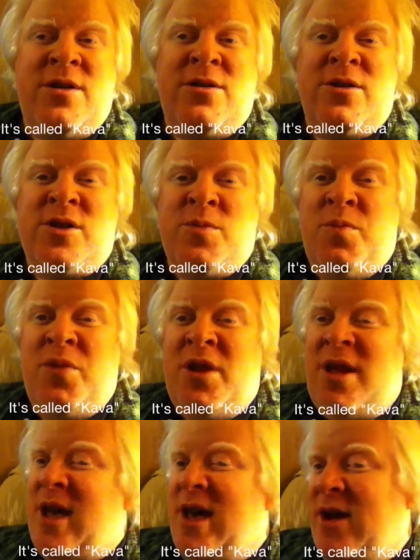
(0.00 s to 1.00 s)
It looks
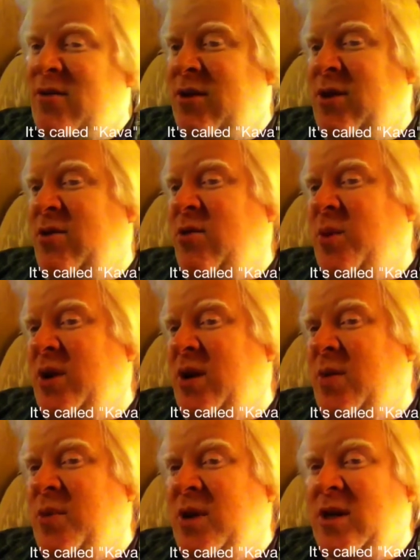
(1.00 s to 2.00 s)
black when you open it
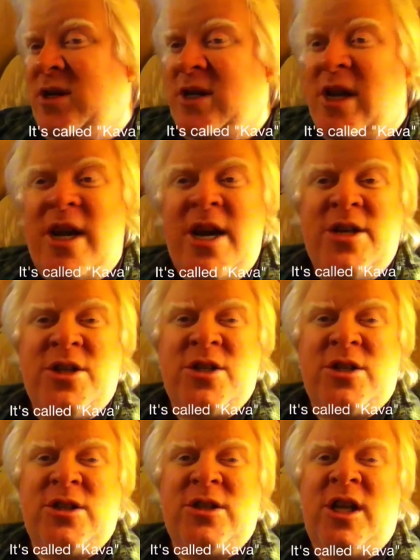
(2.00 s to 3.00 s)
up, and it tastes...
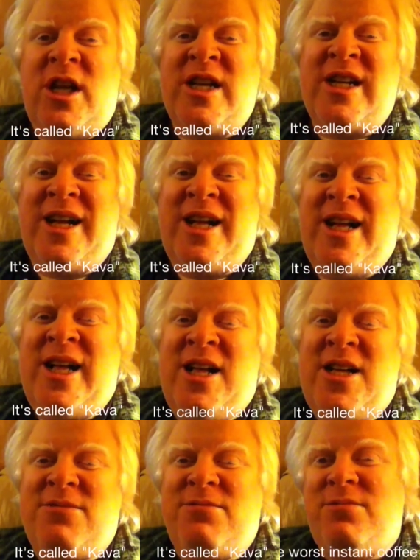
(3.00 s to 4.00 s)

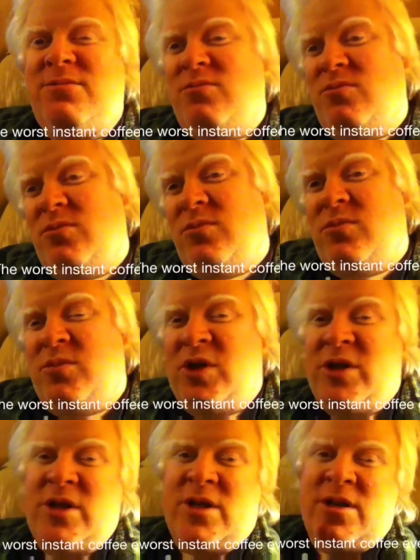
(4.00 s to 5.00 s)
Ugh. But
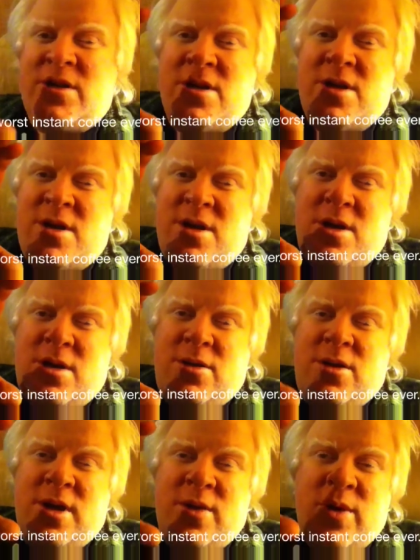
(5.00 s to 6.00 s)
it's in a
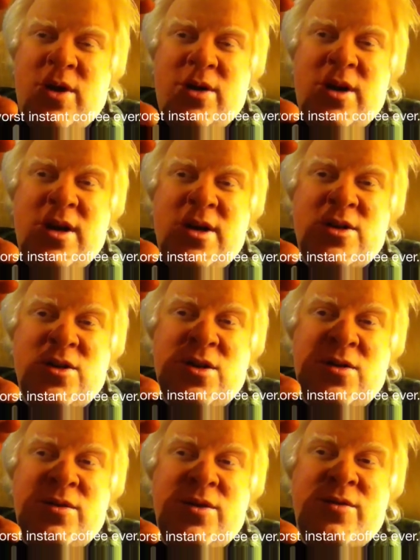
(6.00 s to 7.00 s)
thing about yay
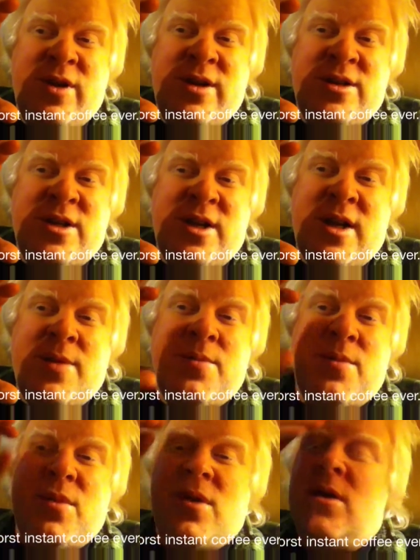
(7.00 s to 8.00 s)
tall with a red top,
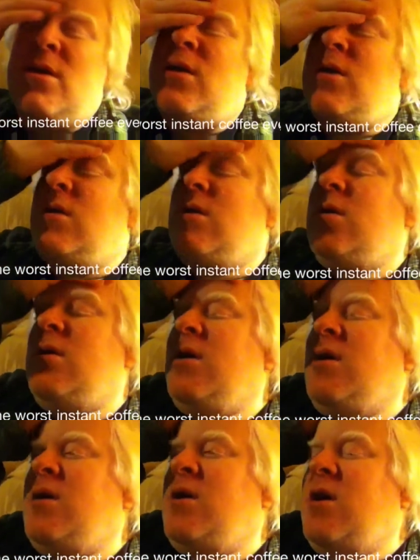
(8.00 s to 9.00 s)
and I
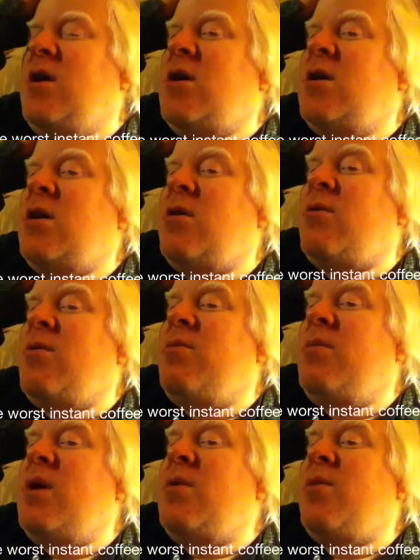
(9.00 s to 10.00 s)
cannot
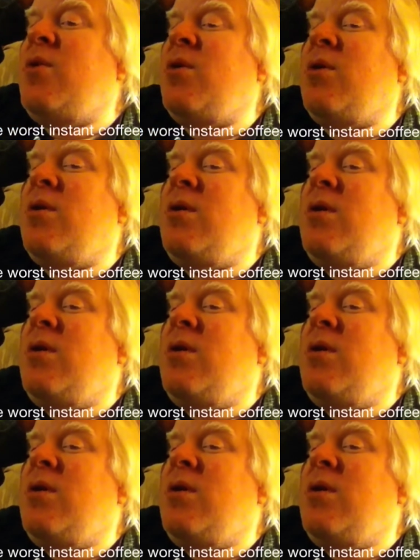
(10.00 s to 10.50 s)
remember.